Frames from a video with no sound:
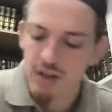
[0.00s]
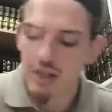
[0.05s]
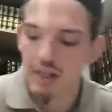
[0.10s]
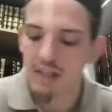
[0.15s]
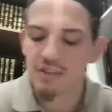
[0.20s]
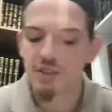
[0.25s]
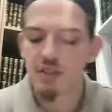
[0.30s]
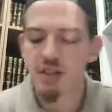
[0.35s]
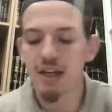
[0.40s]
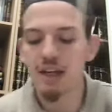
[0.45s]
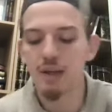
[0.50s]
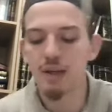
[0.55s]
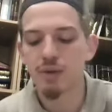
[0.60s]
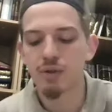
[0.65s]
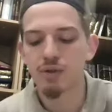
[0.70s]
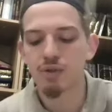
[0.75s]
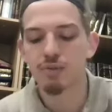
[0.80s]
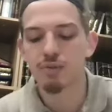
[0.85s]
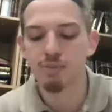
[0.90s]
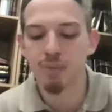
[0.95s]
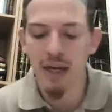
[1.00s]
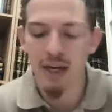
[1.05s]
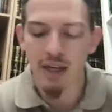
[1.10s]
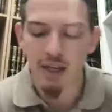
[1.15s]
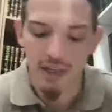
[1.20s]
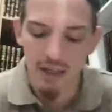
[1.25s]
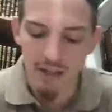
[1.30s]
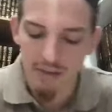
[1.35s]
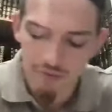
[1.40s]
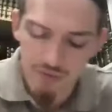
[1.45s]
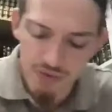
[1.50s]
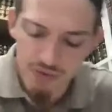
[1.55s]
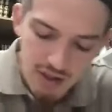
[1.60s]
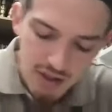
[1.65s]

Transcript: he studied with Jubba'i